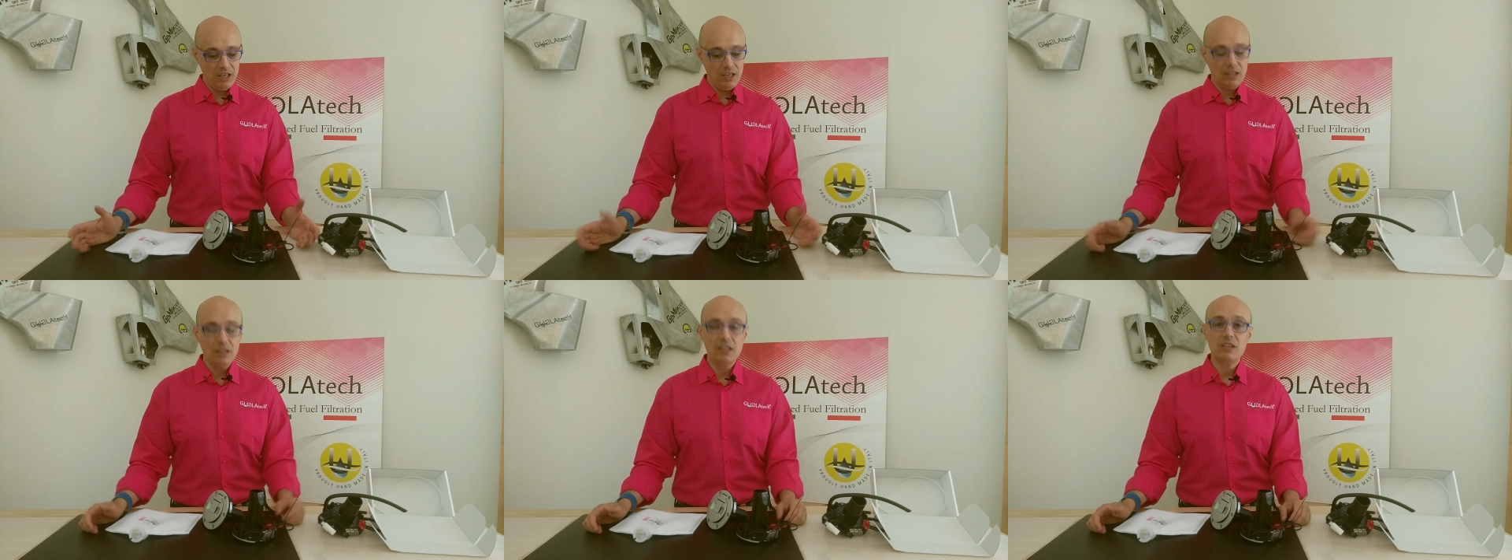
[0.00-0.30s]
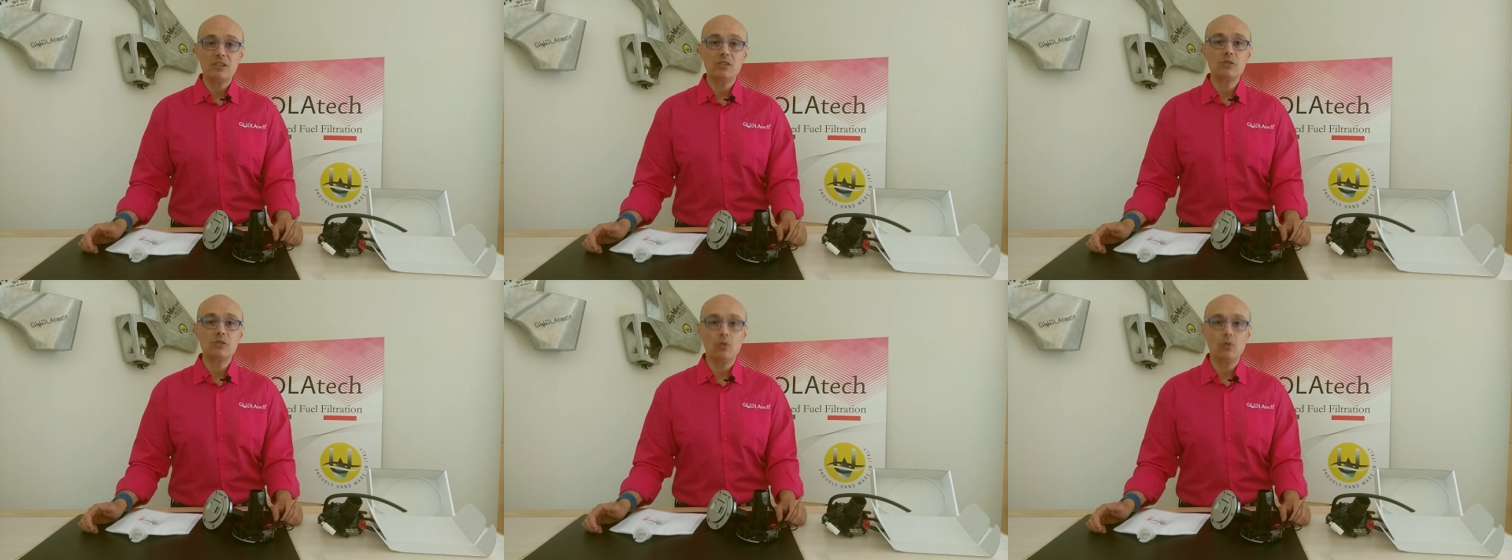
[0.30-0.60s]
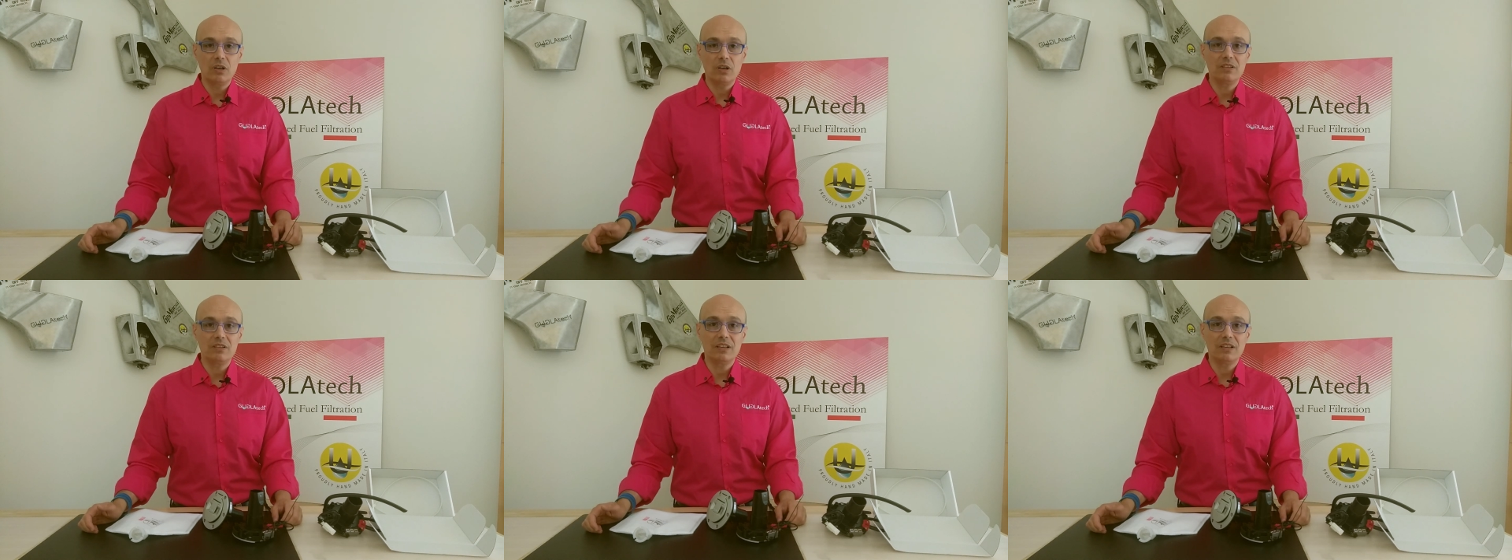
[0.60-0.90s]
This is
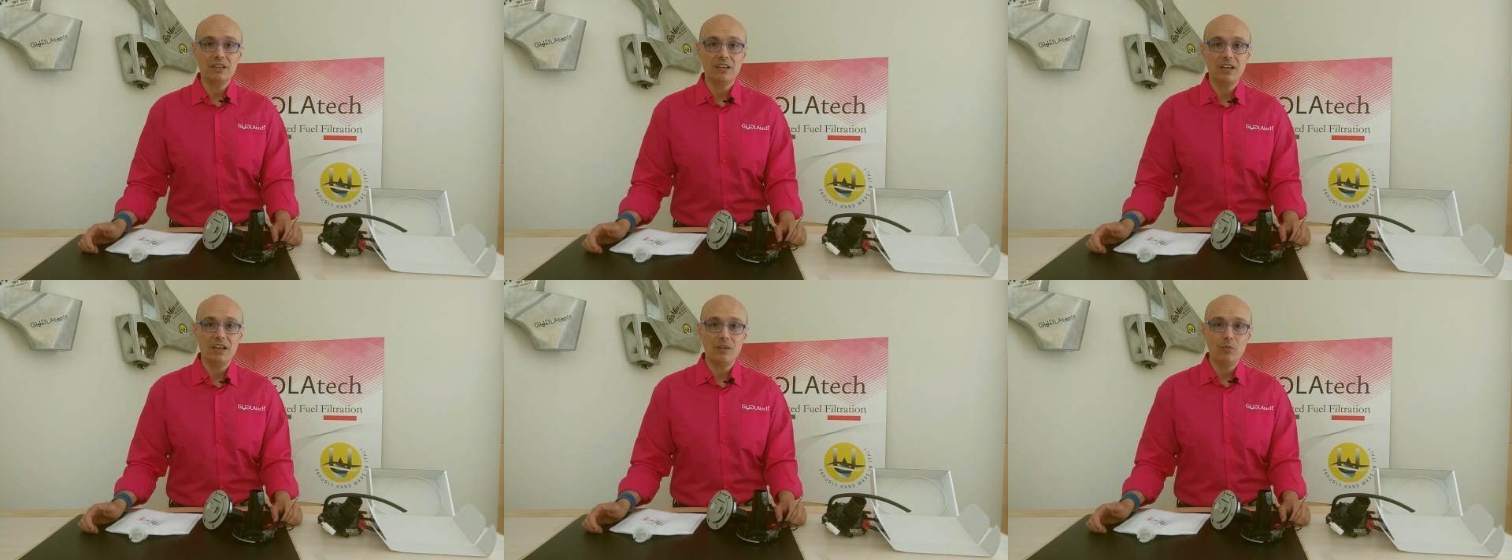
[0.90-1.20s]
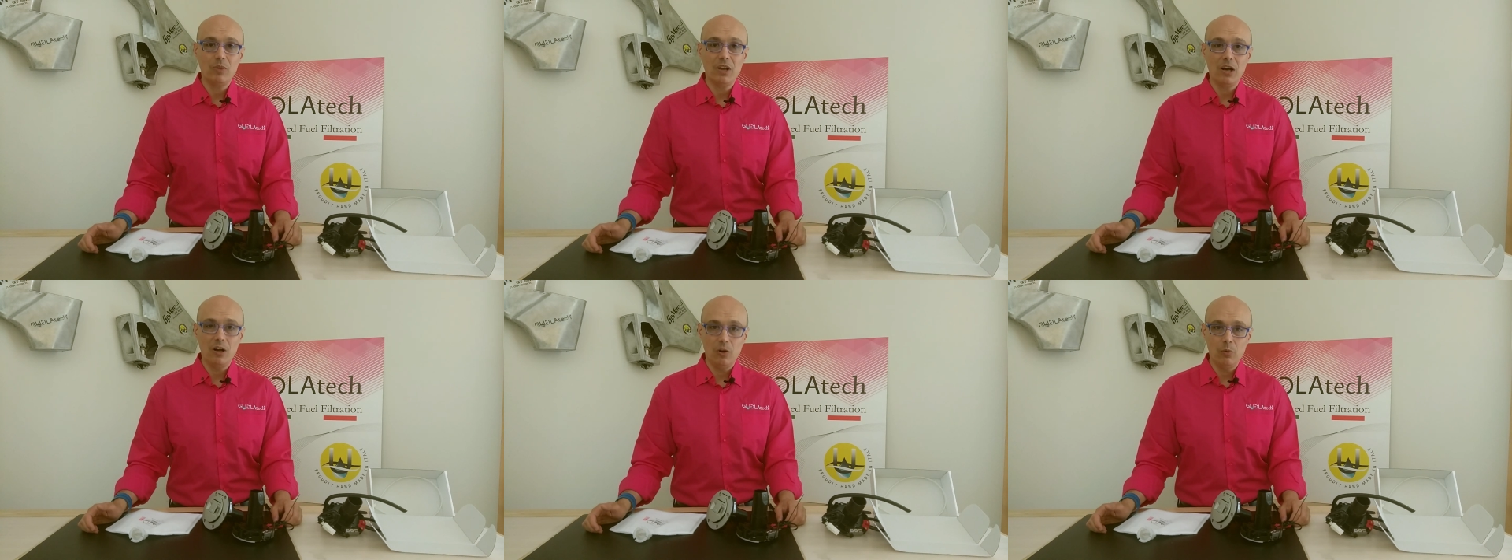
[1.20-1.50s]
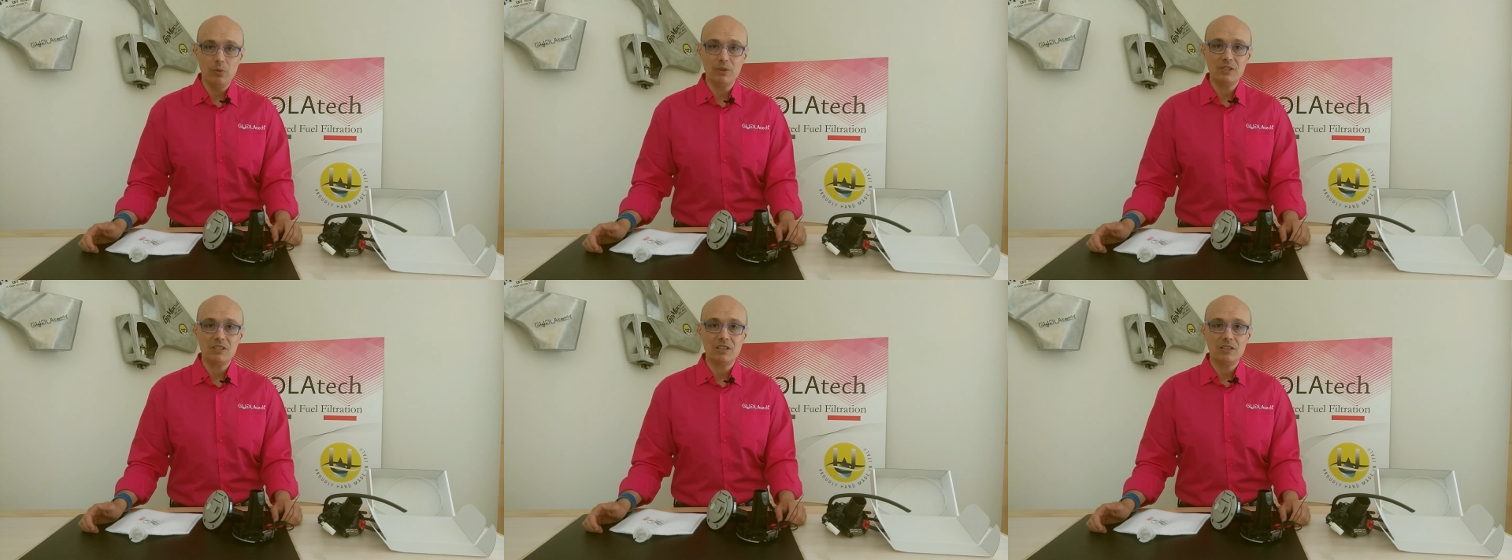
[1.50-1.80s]
Guglatech, and we are
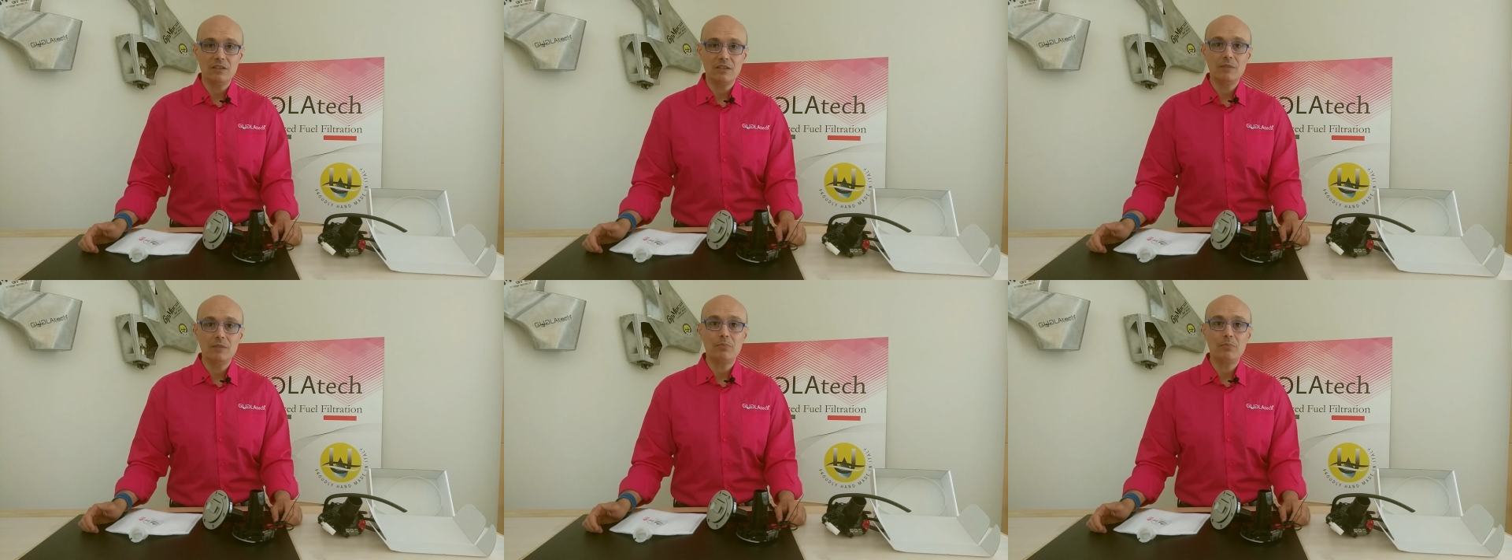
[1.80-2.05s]
always